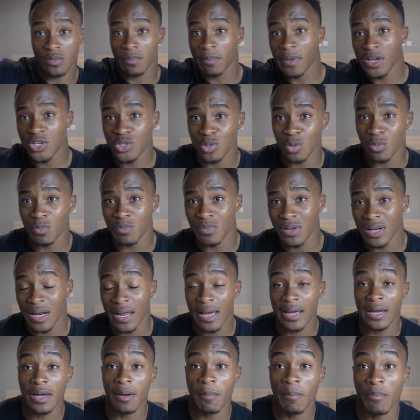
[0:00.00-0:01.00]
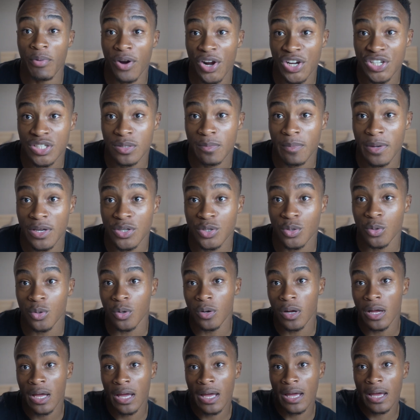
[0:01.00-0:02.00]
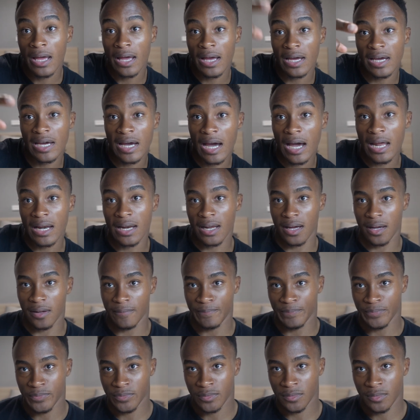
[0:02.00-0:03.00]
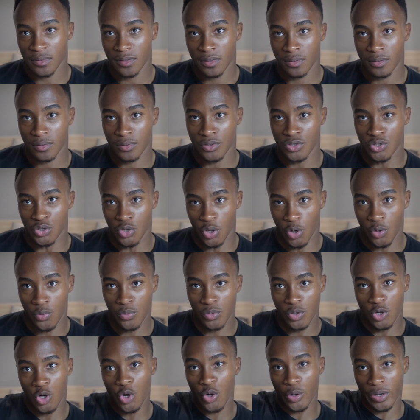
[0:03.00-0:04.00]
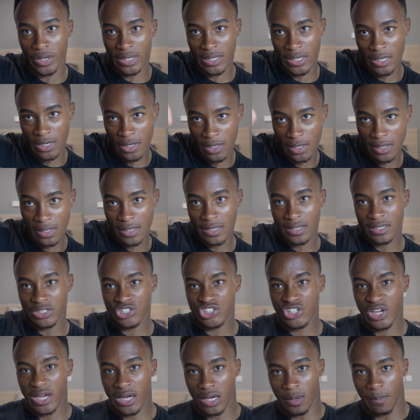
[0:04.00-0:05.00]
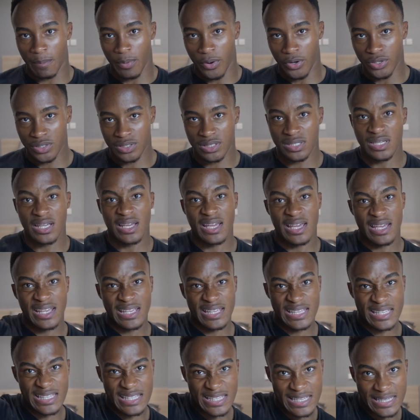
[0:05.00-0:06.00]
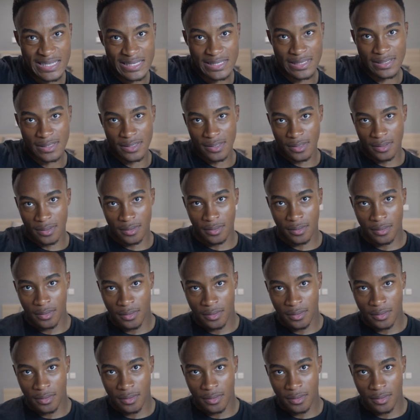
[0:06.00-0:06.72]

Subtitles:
the metal and be like, brushed metal, color. You know, look. Check, boss. Easy.